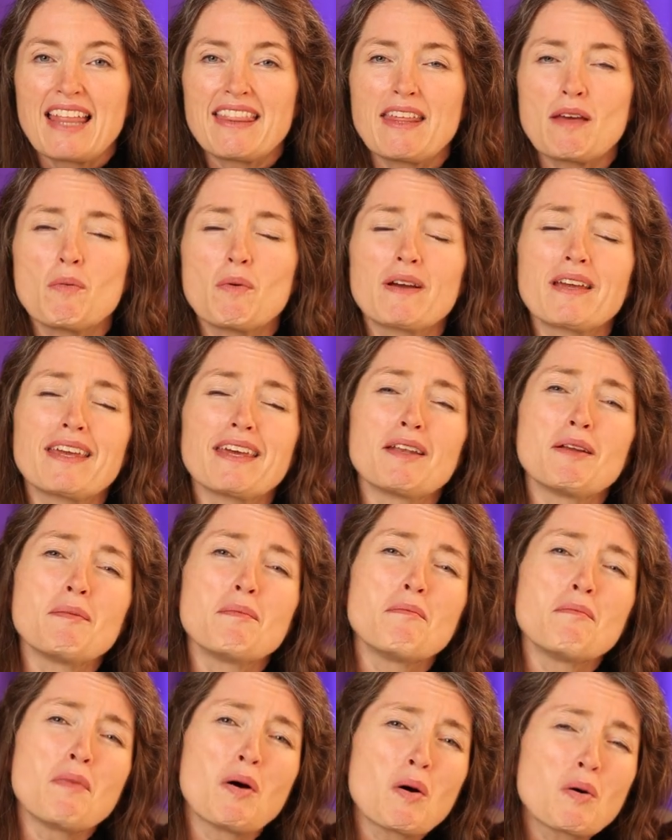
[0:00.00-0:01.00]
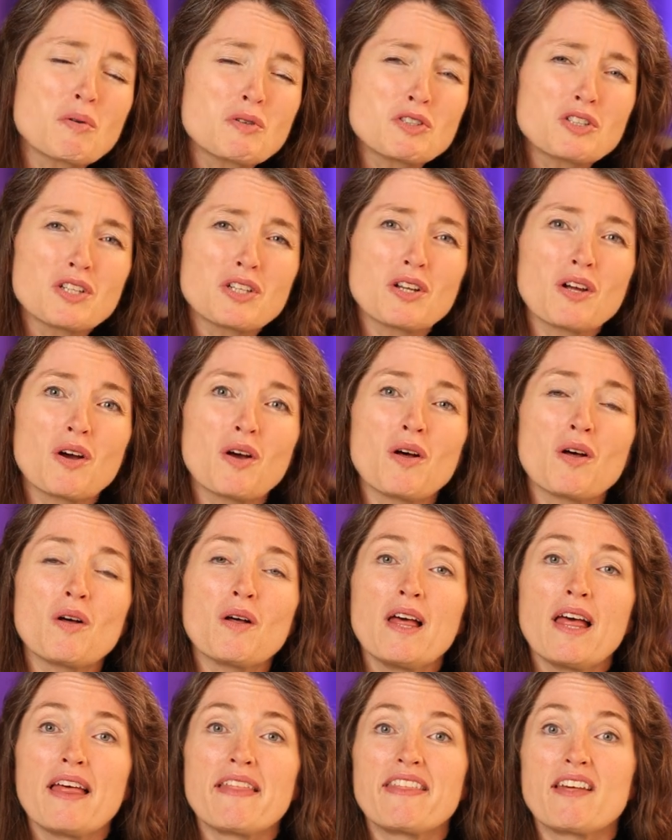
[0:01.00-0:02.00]
They will get
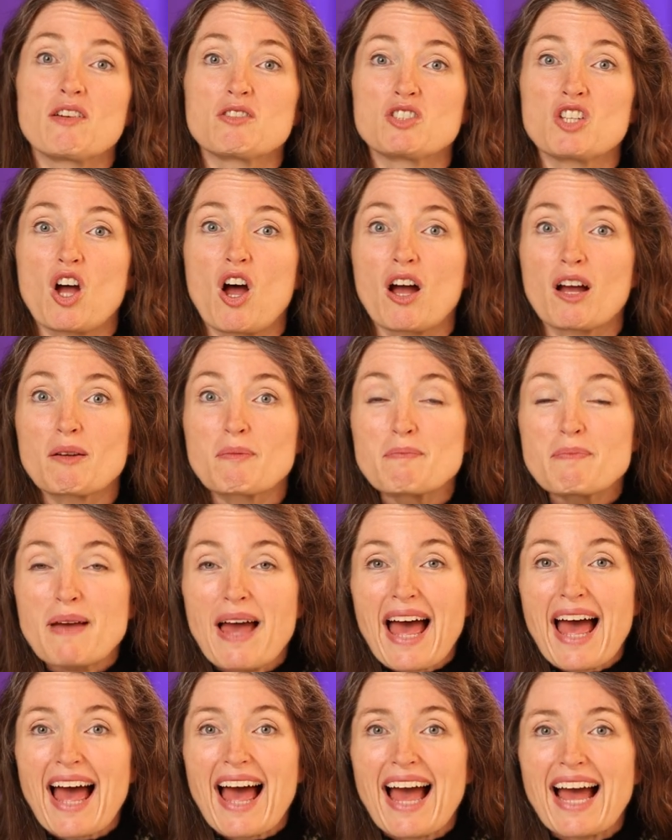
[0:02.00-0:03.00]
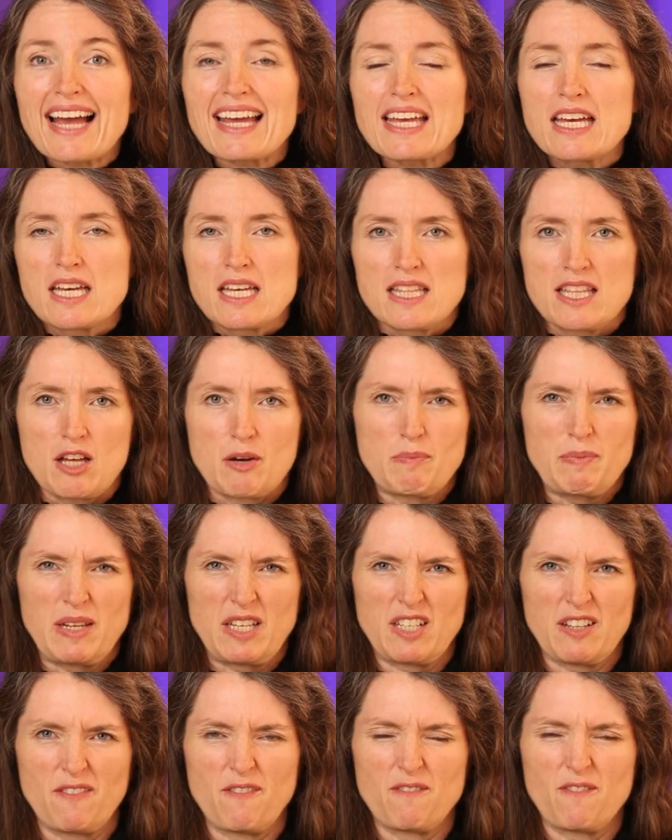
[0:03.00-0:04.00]
emotional, they'll talk back, they'll
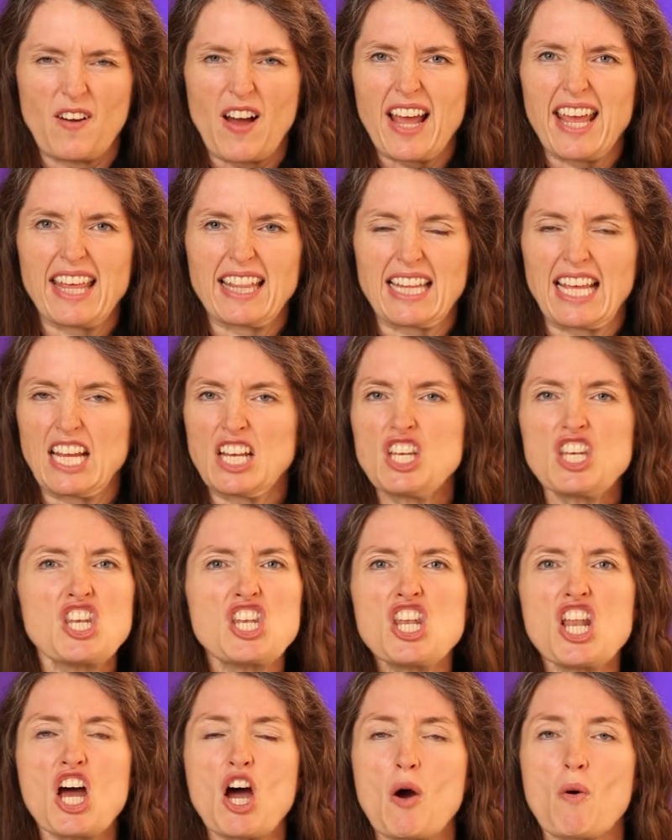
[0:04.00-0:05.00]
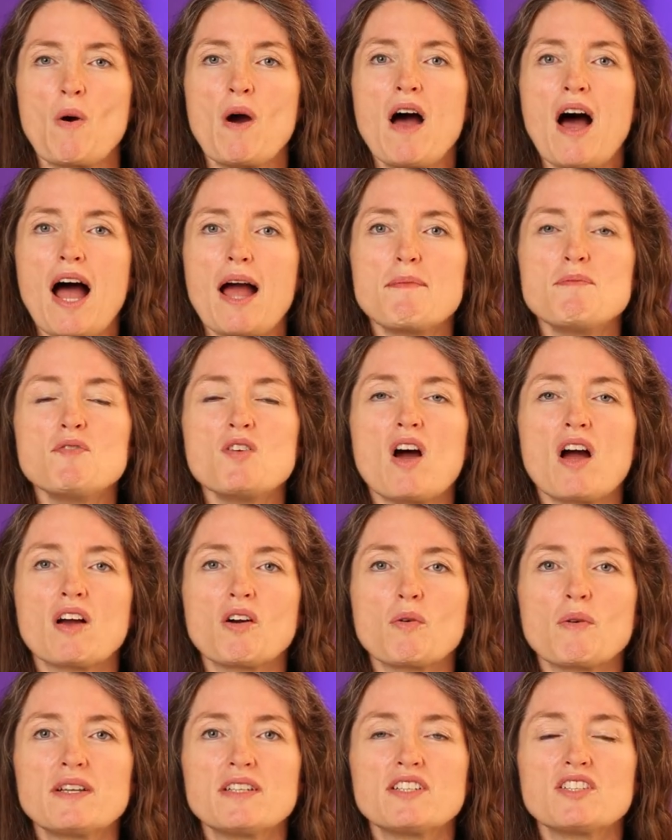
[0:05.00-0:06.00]
be defiant like, no, I'm
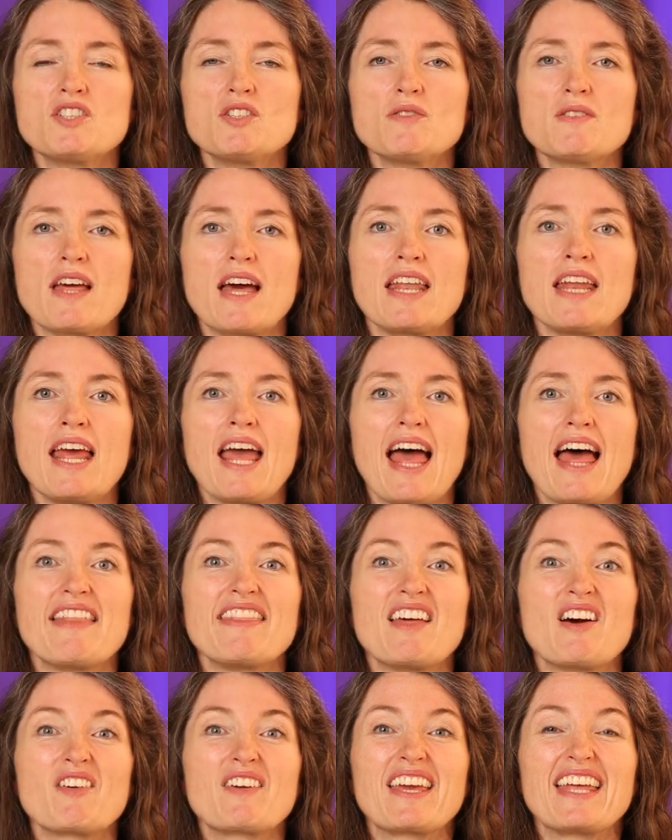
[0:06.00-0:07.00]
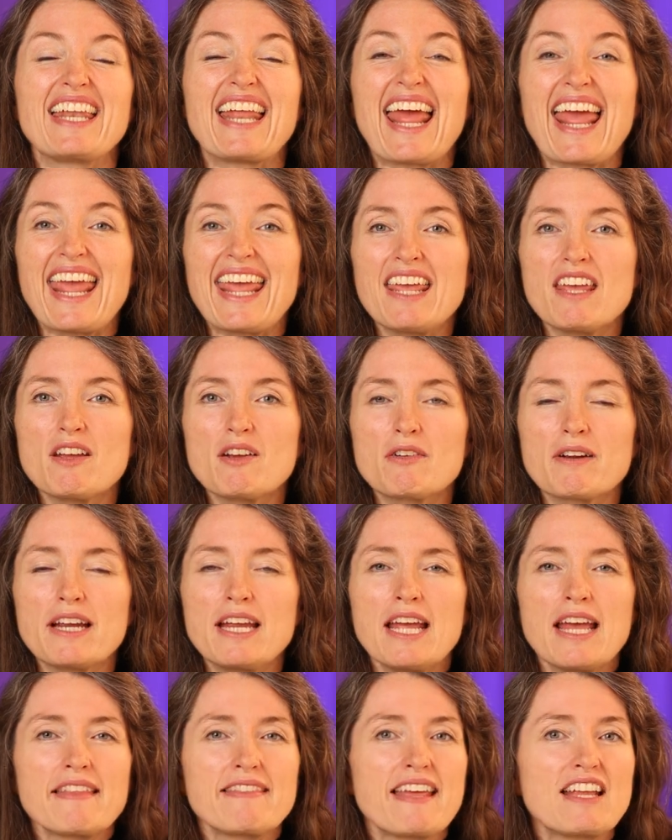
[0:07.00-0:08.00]
not going to do that. And they'll get
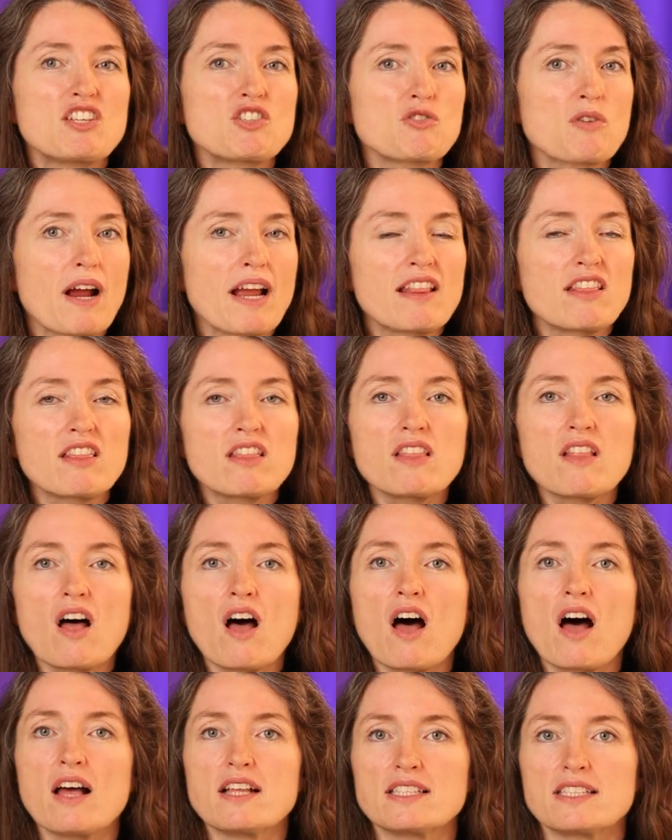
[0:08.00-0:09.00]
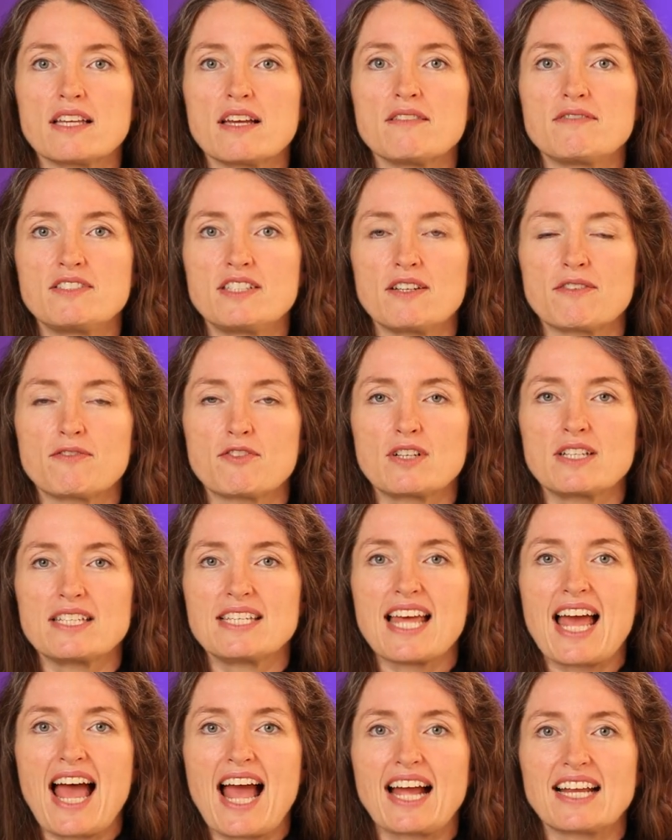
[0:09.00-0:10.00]
angry. They try lots of
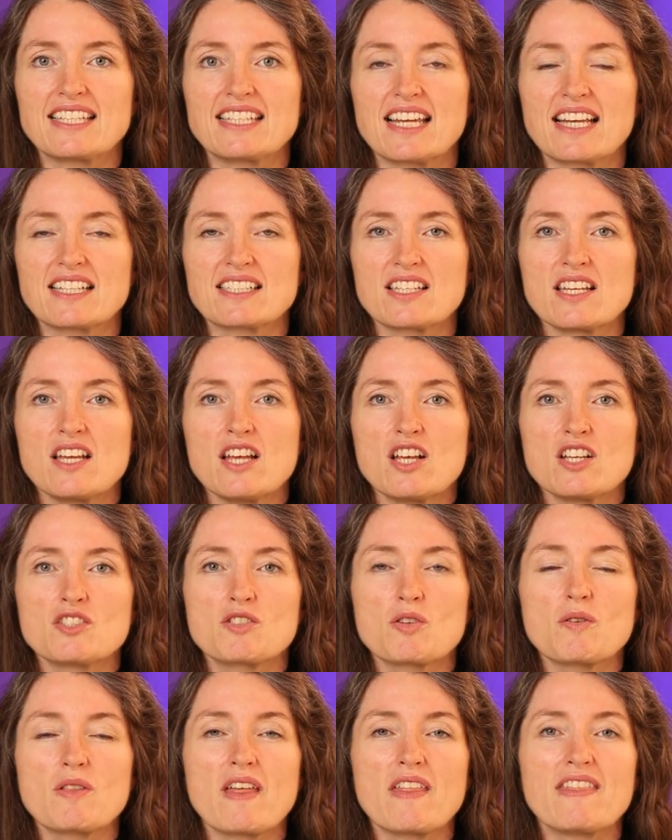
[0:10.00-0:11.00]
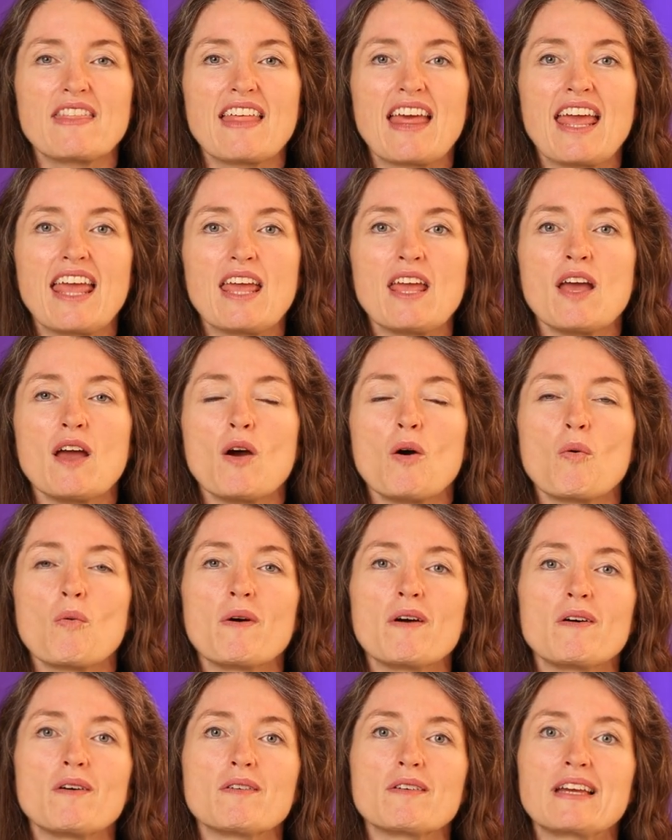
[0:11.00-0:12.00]
different tactics so that they
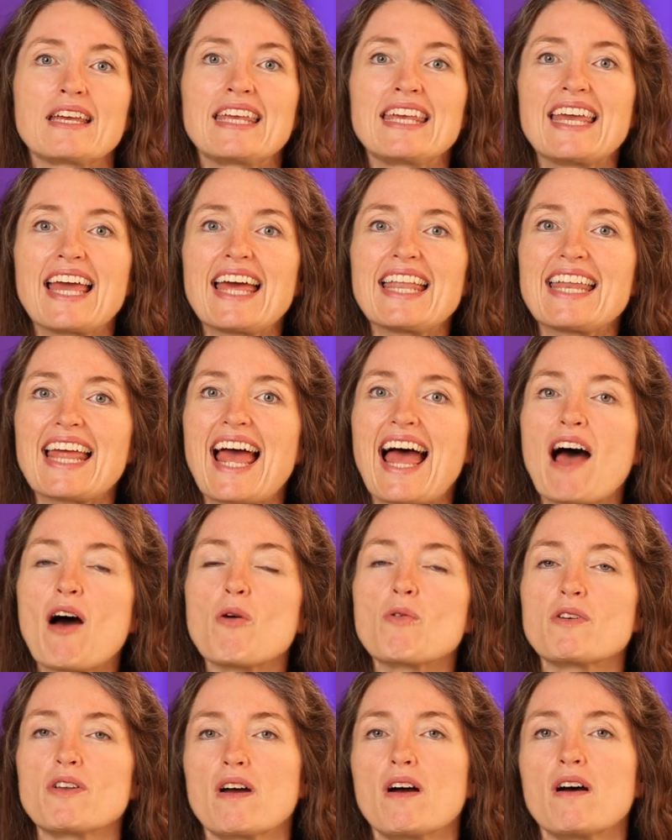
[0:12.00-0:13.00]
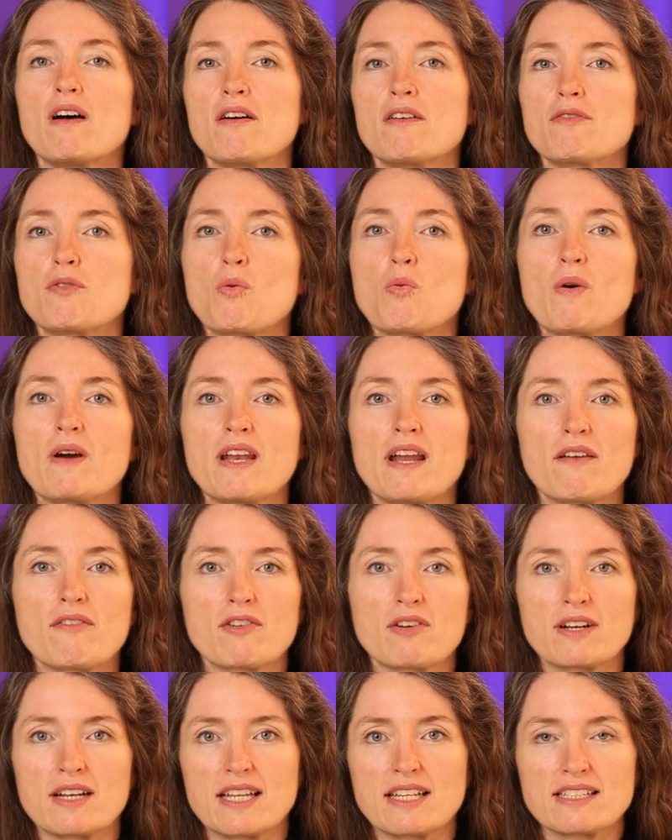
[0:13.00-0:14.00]
will get out of
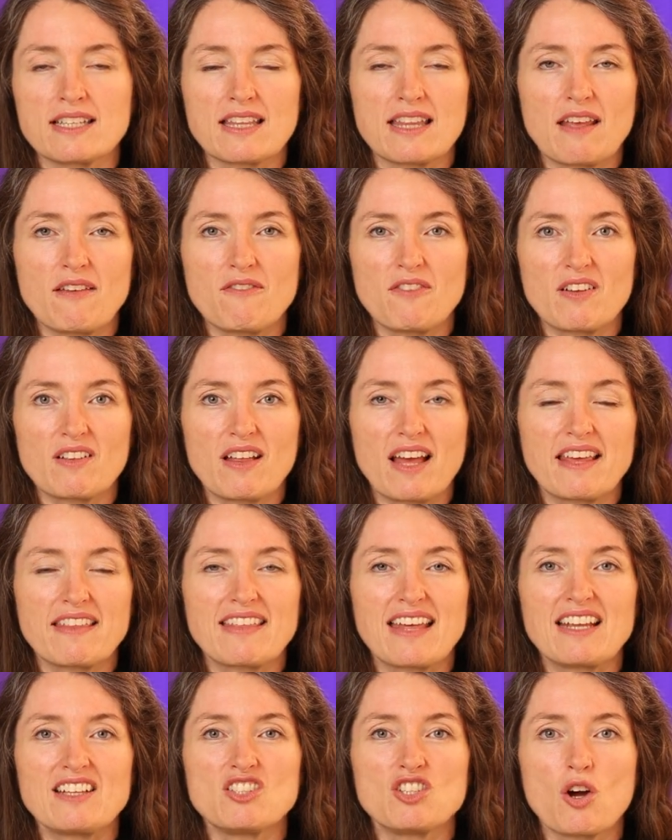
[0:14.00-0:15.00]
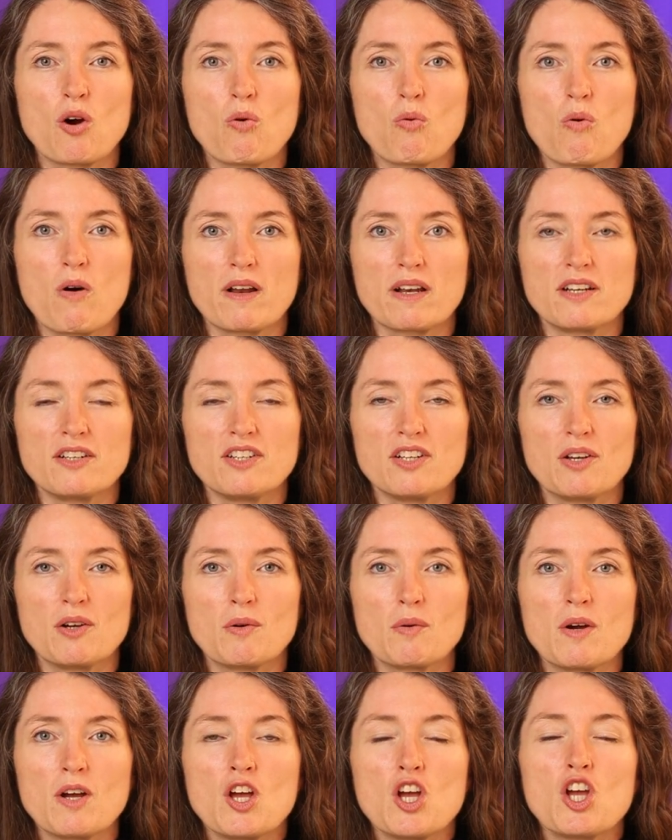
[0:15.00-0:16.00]
whatever it is that they feel like they don't want to
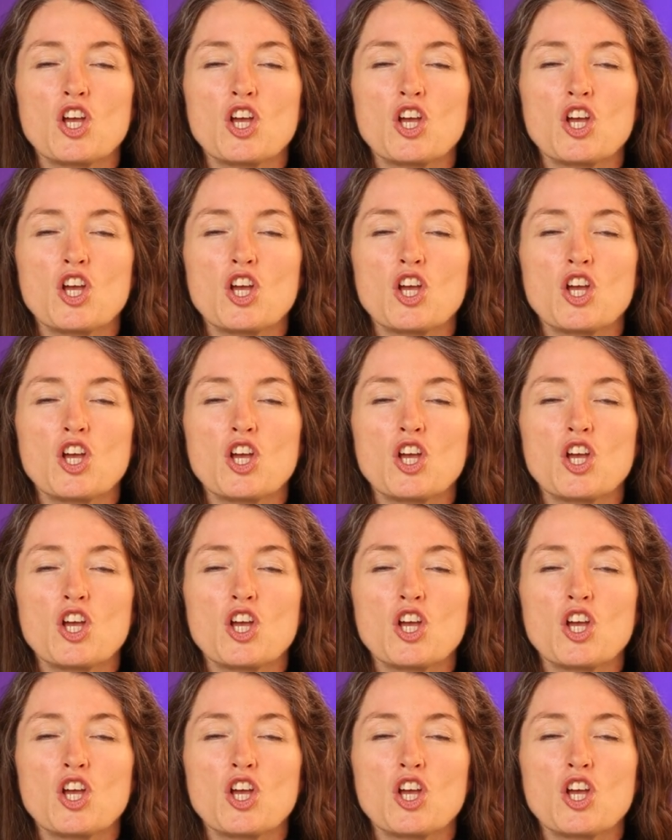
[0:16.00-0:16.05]
do.